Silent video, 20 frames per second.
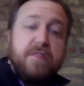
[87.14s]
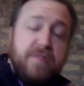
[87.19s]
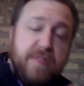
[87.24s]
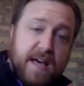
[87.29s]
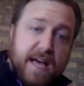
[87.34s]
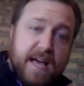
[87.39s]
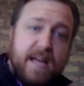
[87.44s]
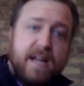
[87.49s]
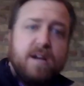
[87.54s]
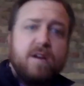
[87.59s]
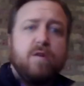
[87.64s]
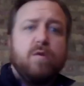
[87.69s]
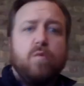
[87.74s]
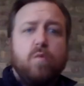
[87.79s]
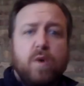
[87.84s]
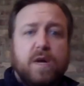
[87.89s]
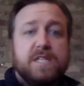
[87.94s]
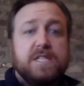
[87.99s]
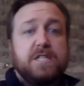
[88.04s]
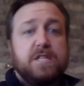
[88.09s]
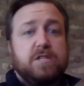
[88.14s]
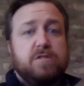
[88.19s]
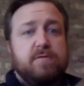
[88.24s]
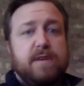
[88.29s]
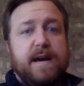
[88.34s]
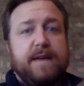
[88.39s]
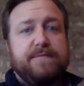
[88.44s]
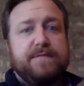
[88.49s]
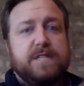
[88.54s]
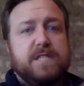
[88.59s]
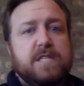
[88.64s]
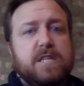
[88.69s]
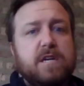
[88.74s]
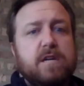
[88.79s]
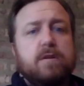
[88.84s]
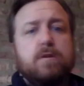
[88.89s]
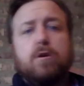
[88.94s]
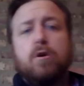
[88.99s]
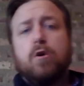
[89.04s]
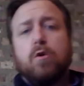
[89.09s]
Then, once the draft is
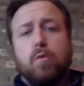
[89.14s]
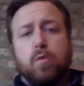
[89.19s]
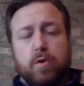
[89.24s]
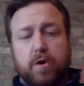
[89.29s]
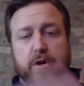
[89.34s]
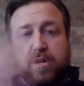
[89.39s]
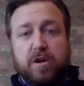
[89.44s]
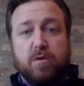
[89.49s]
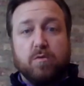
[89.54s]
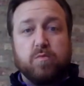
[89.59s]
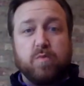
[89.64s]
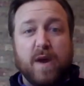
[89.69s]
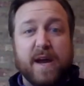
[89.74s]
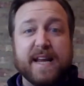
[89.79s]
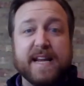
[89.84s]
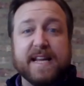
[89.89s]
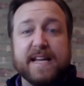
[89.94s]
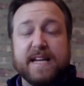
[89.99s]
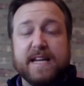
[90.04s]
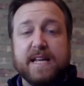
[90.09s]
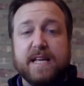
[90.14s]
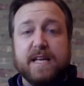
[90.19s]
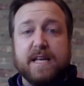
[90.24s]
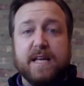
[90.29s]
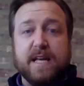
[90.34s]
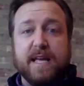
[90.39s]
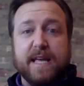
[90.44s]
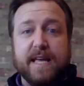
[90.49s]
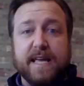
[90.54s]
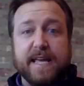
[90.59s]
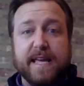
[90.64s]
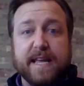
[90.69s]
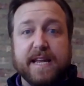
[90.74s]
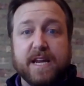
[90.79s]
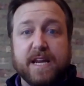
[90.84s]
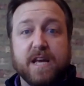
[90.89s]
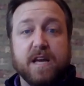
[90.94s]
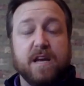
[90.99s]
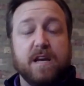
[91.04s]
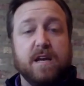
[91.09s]
done, we're going to write it
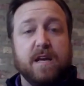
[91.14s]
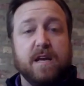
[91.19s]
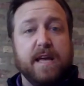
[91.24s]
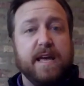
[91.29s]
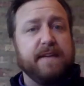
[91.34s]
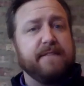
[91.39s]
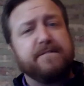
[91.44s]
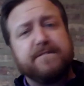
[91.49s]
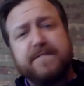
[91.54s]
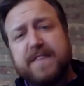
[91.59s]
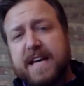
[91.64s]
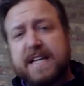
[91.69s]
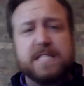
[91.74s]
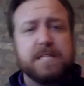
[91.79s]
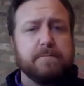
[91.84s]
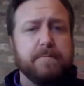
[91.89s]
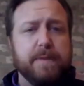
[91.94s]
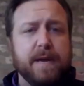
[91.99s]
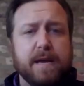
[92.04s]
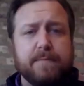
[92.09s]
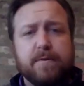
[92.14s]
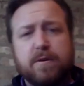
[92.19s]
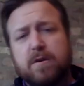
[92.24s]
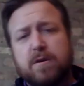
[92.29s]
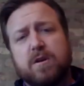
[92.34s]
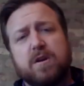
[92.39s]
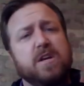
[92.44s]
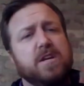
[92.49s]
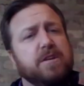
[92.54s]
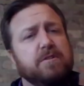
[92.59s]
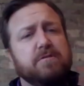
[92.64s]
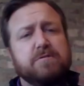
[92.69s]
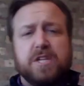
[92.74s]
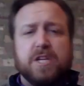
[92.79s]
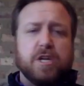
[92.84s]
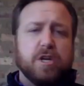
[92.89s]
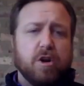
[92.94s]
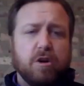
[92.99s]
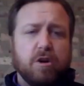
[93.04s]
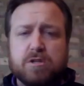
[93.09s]
in a fancy paper
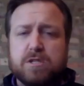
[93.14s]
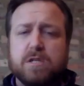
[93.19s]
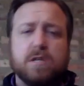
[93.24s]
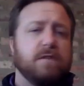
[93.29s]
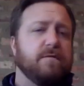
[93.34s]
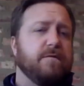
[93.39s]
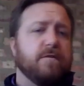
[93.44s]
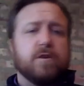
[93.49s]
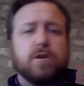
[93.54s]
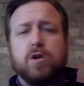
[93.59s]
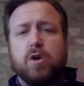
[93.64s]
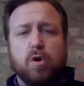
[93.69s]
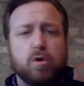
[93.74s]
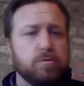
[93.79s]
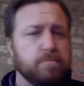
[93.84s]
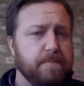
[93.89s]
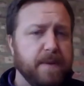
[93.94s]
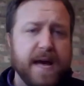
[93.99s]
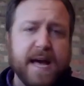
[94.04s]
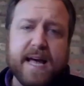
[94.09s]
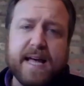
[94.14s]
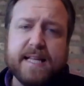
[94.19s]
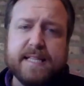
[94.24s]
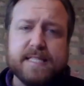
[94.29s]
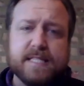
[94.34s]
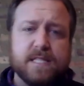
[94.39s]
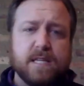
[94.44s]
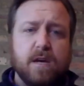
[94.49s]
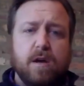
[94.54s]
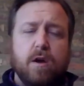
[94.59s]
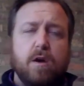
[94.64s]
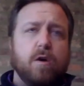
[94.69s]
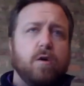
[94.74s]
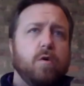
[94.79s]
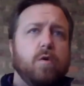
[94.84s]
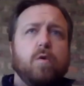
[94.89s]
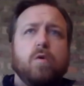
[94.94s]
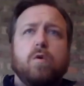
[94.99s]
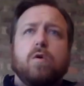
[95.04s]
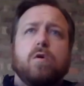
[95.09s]
using cursive or gold pens
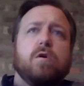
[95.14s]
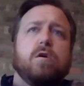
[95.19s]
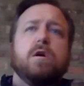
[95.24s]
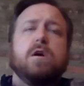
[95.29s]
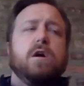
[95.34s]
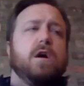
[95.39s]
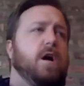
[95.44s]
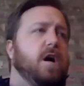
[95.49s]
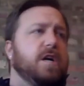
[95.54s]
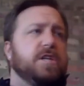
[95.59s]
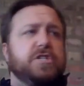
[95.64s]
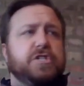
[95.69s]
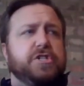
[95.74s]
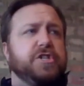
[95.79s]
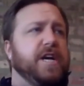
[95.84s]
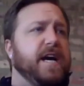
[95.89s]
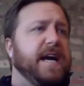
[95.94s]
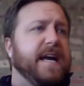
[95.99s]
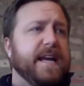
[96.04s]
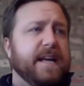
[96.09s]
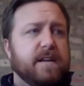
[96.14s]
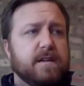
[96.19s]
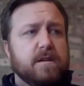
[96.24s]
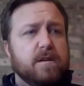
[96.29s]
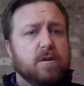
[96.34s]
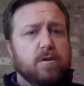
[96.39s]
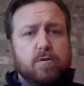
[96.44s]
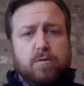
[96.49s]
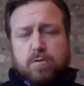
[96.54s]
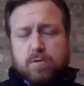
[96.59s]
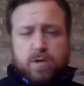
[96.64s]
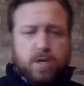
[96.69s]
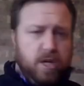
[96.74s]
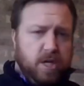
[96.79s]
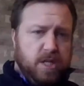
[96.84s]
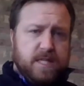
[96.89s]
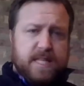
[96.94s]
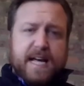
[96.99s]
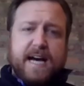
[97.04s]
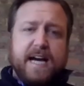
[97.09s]
or a giant
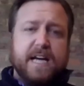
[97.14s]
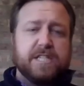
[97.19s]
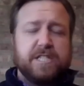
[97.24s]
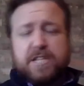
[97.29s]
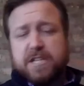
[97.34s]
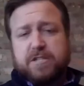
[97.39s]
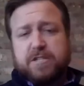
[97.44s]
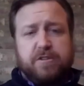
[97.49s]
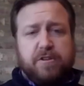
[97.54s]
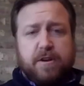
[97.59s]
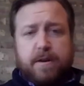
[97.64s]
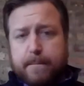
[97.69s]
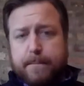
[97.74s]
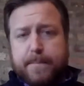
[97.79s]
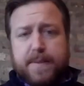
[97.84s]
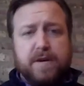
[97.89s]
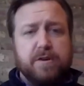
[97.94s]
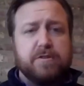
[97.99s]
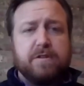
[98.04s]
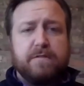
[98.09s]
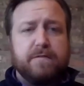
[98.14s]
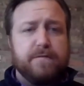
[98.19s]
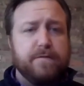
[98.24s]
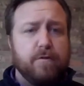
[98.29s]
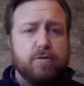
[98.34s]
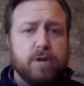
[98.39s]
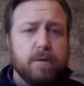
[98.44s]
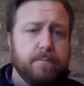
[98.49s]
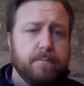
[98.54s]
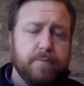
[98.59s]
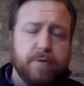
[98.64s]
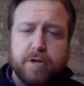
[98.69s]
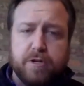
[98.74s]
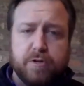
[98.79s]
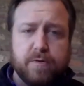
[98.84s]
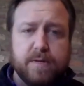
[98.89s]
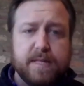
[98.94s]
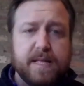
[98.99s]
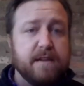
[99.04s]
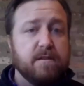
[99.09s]
collage that you're going to build and fold up and put
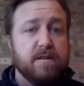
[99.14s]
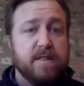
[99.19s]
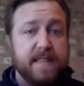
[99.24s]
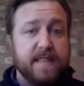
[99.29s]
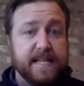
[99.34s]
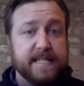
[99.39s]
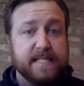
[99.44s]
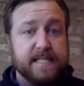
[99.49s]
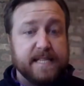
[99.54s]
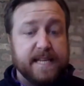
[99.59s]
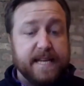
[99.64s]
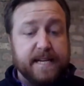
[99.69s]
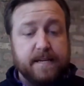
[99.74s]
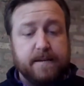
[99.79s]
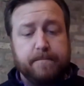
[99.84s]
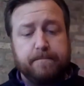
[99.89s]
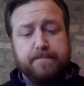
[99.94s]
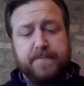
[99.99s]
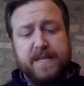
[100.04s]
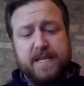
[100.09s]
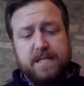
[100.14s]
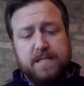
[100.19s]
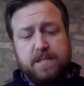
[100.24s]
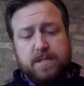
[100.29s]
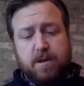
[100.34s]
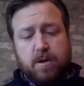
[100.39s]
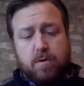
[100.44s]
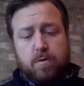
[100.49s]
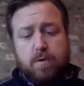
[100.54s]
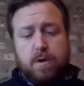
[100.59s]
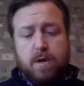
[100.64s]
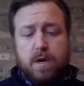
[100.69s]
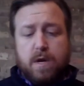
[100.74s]
into a letter and then send. So,